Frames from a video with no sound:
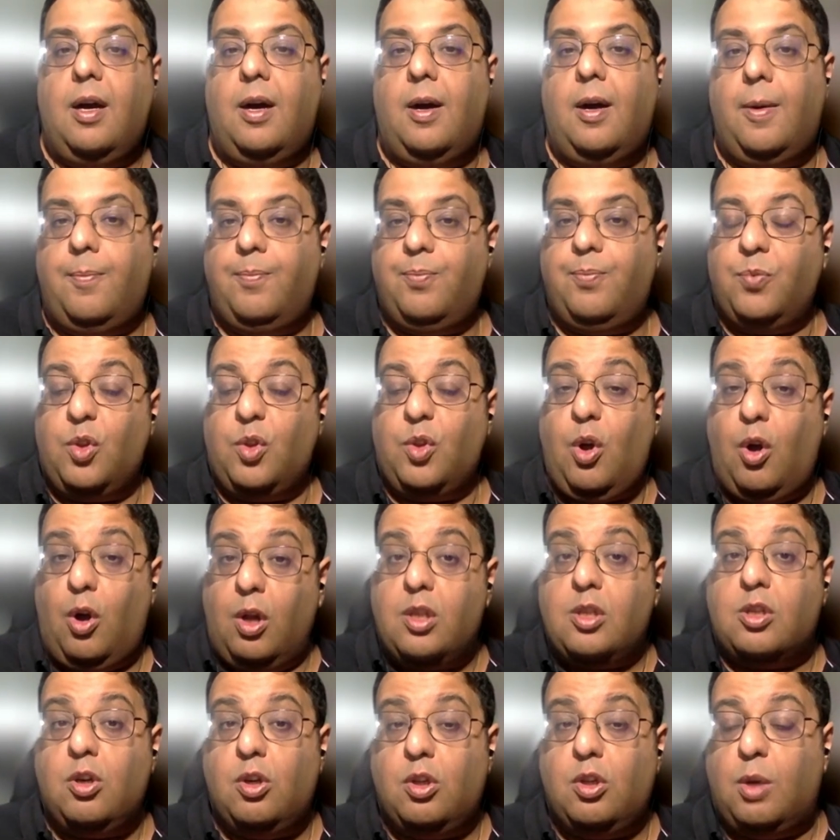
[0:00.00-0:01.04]

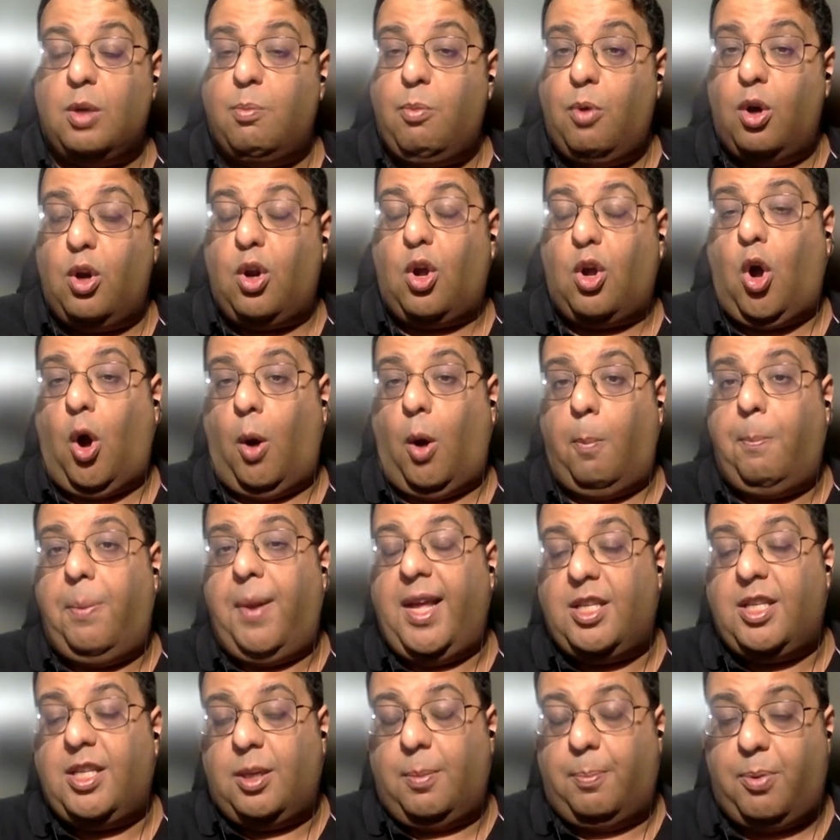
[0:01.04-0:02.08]
Also, the more
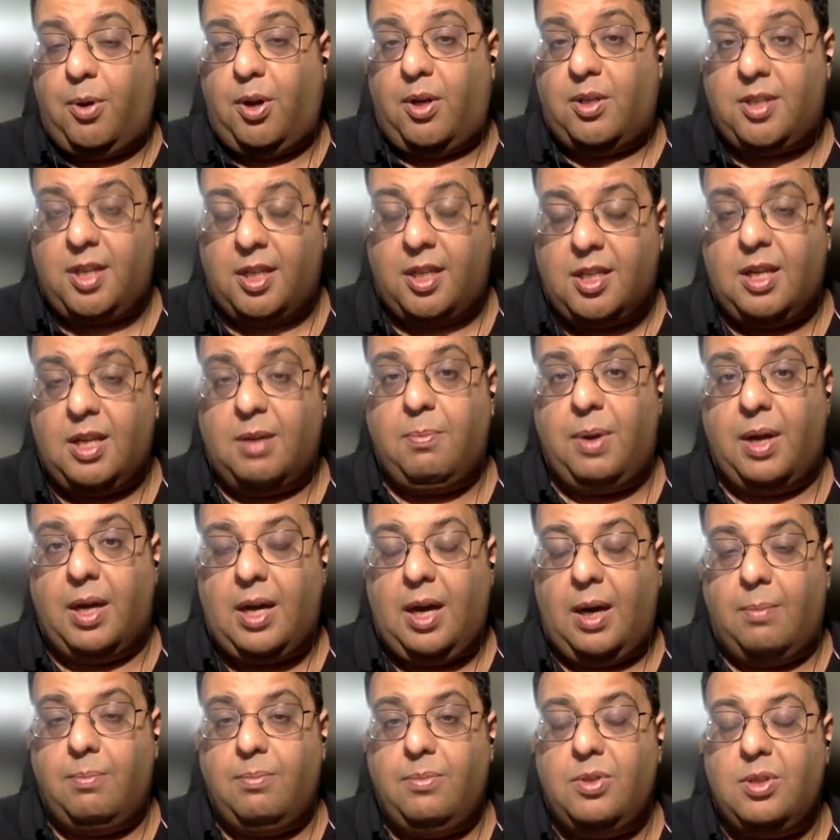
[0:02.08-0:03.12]
complex the processing
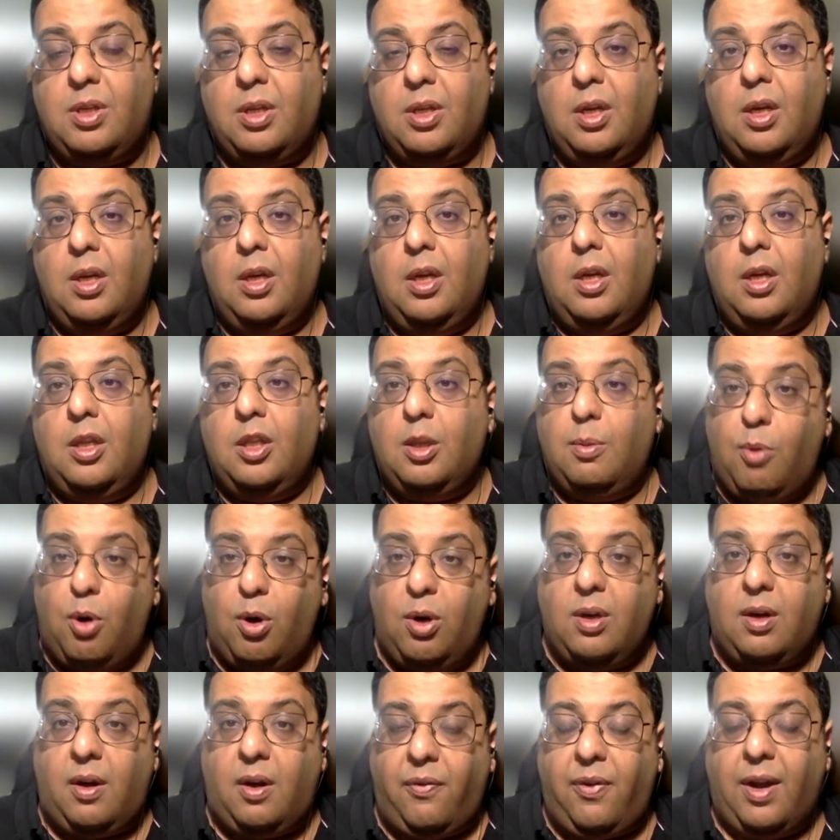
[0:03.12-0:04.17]
becomes, the
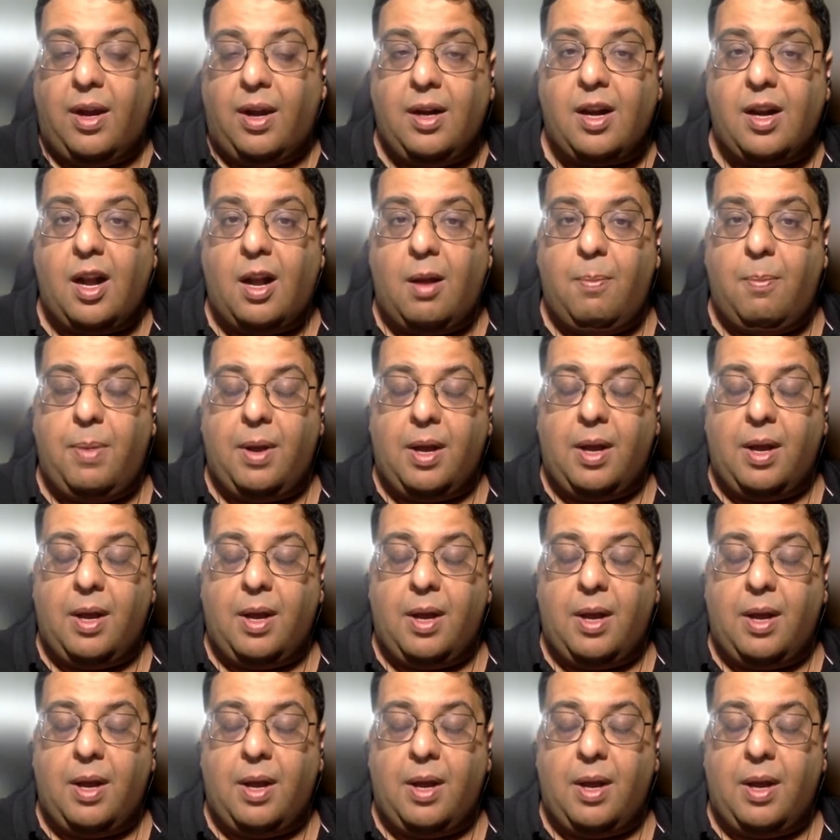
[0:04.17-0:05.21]
more difficult it will
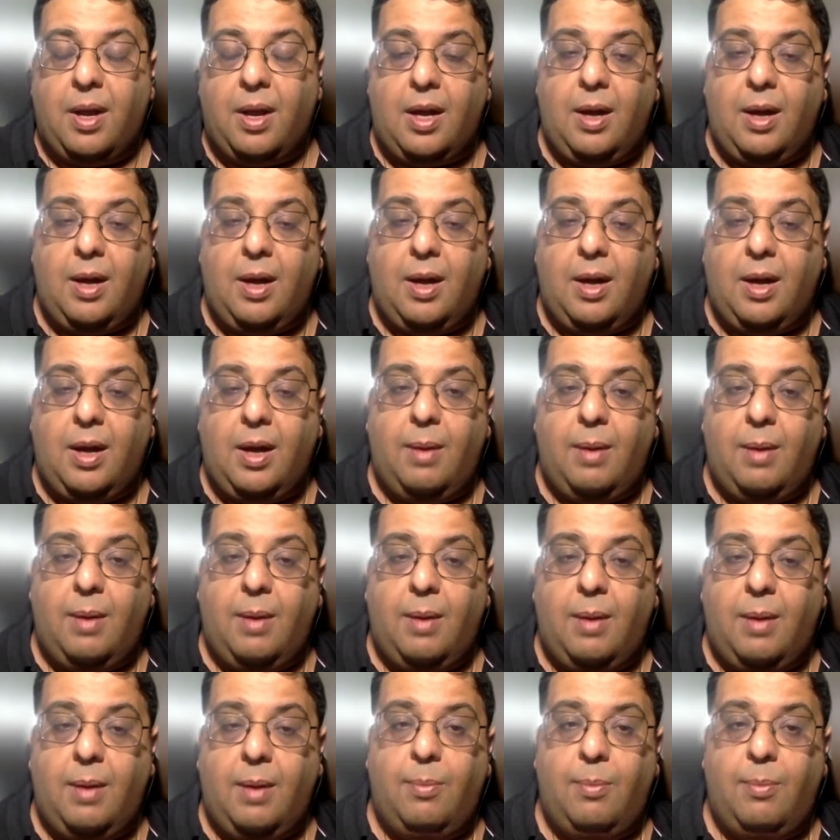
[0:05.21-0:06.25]
become to identify
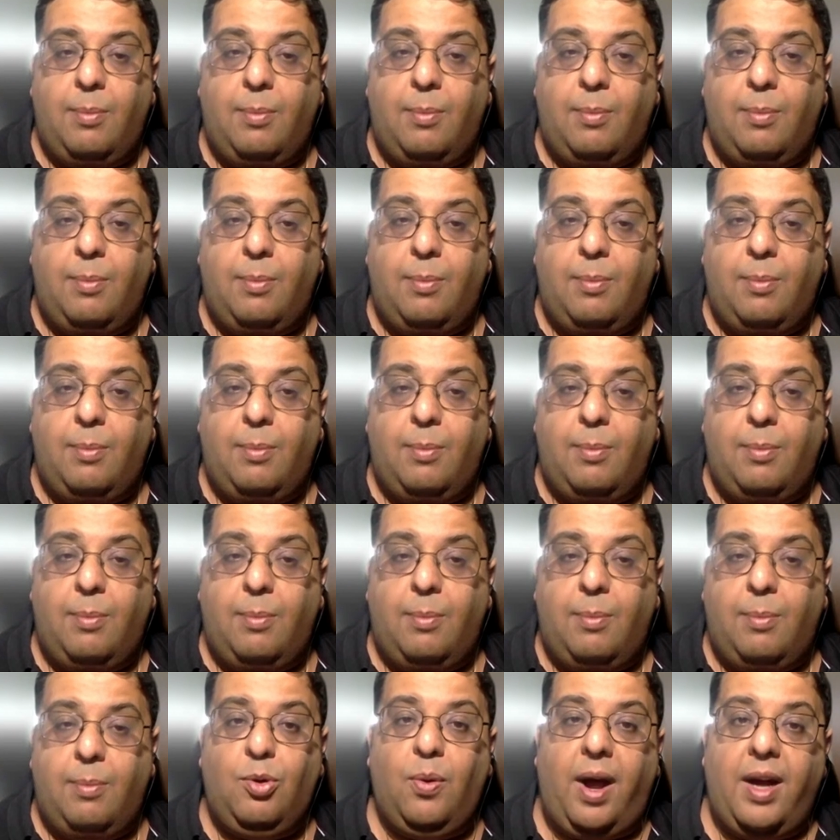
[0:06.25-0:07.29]
hallucinations, which
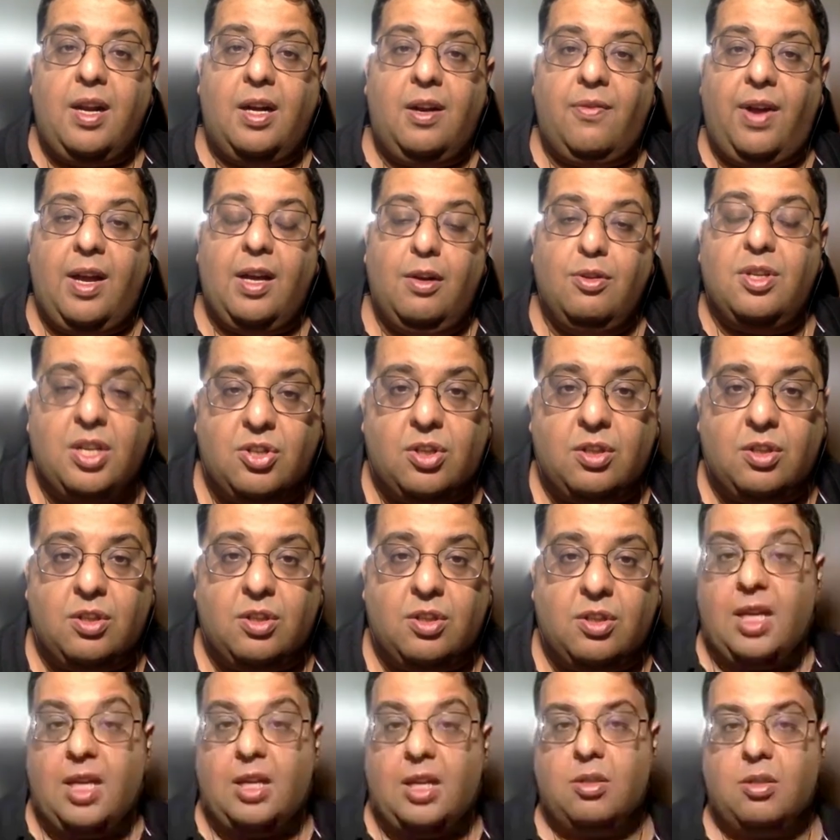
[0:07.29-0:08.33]
are basically
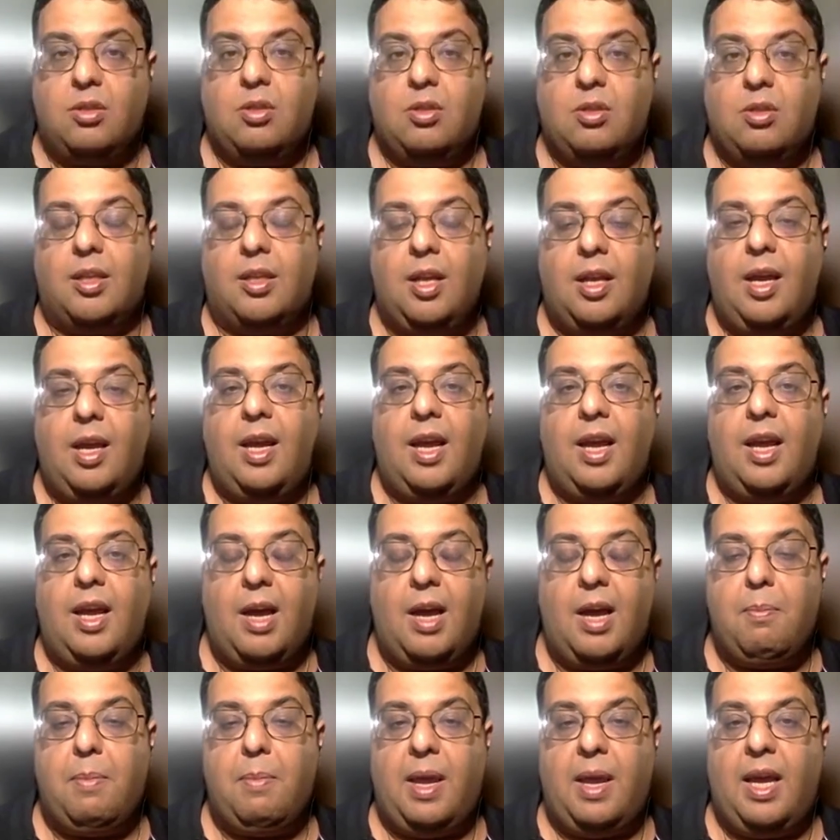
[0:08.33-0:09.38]
mistakes that
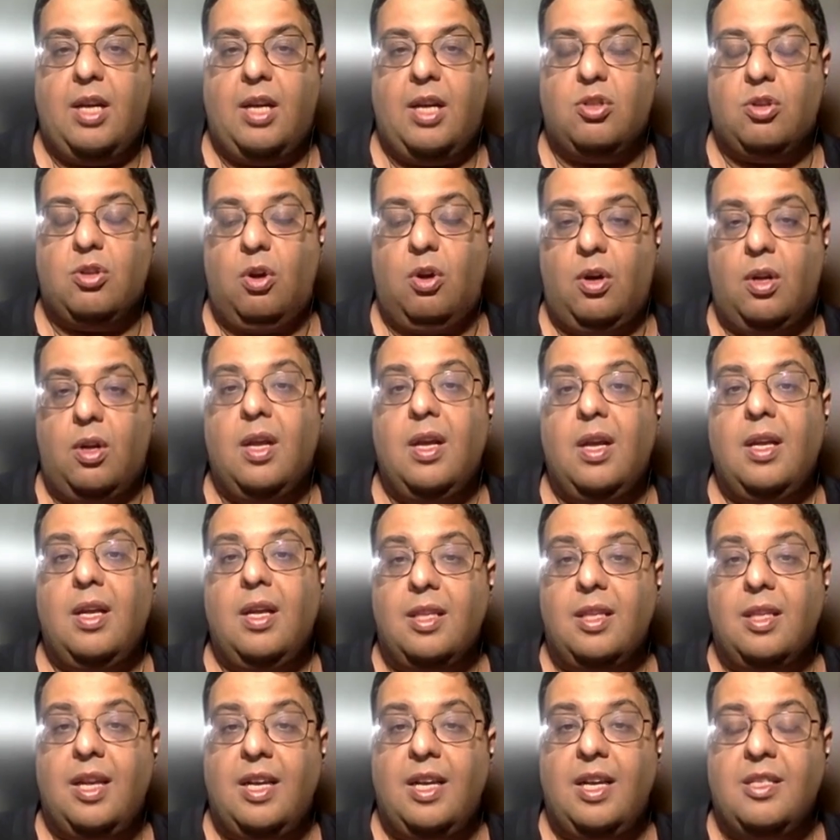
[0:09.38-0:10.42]
AI makes or
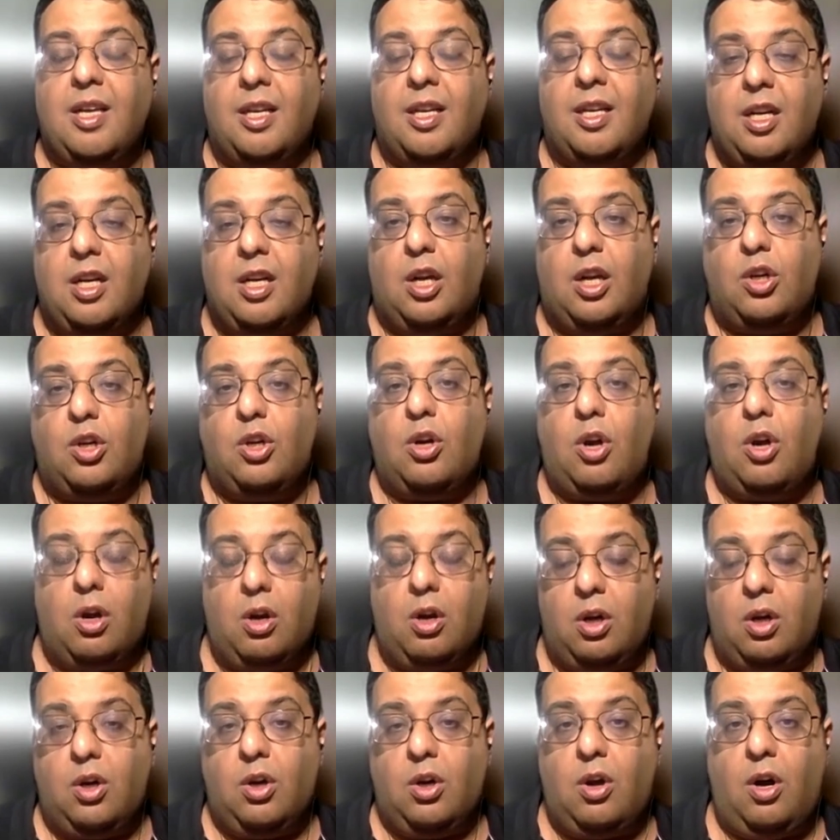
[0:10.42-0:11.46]
things that it
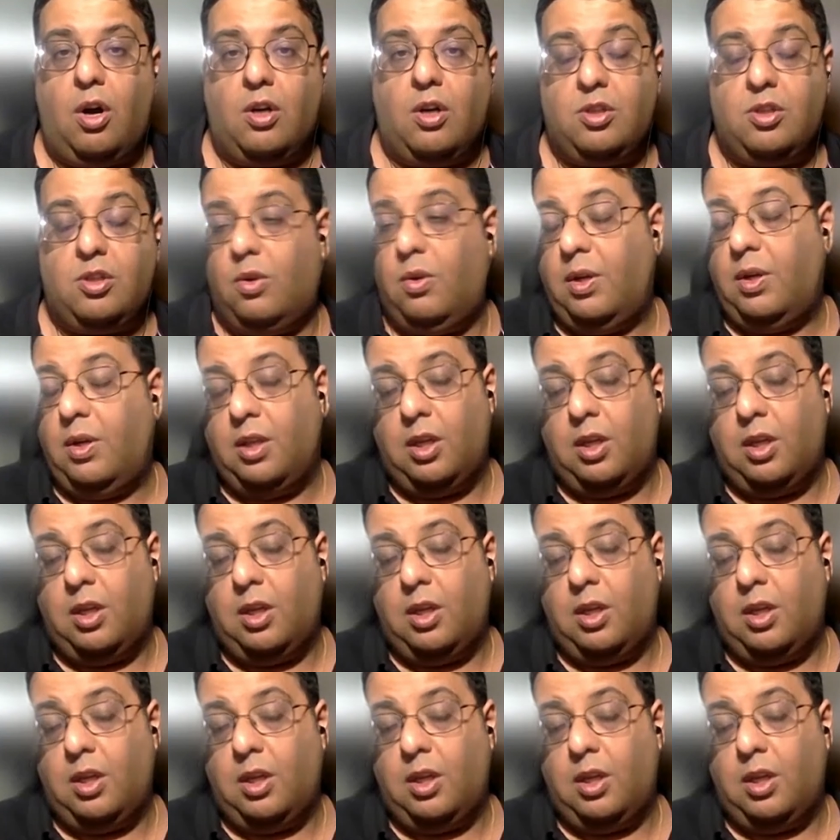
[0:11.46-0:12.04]
concocts. You know,